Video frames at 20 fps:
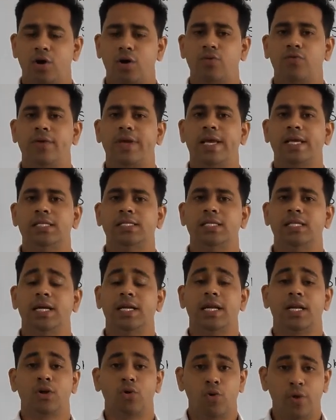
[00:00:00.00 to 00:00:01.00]
or we can say
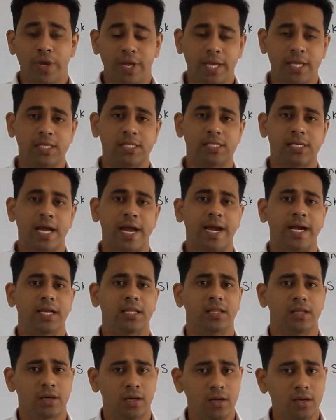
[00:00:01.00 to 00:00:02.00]
that are going
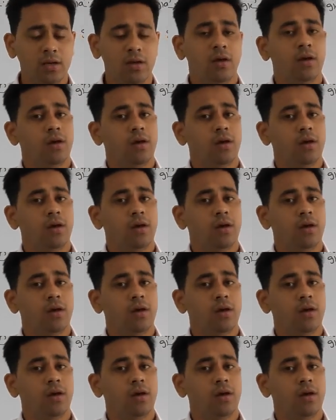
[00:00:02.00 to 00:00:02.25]
inside the